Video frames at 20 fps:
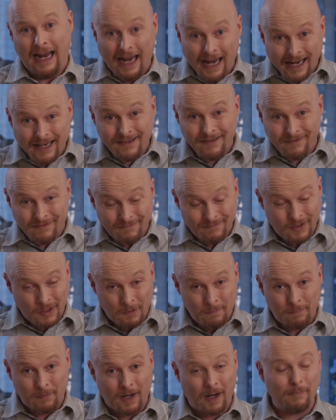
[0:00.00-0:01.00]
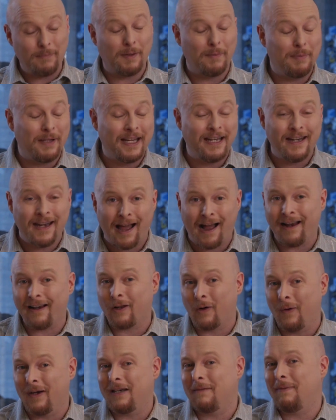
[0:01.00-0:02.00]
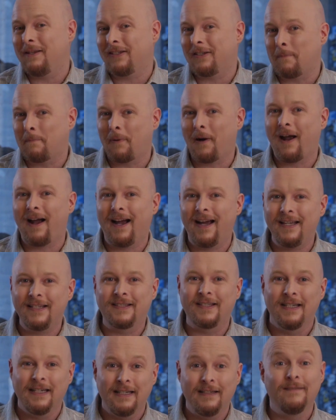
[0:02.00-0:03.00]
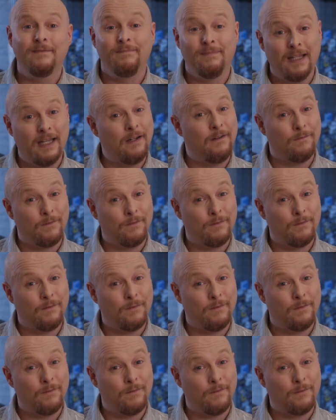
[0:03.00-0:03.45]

And you're probably not going to be surprised that it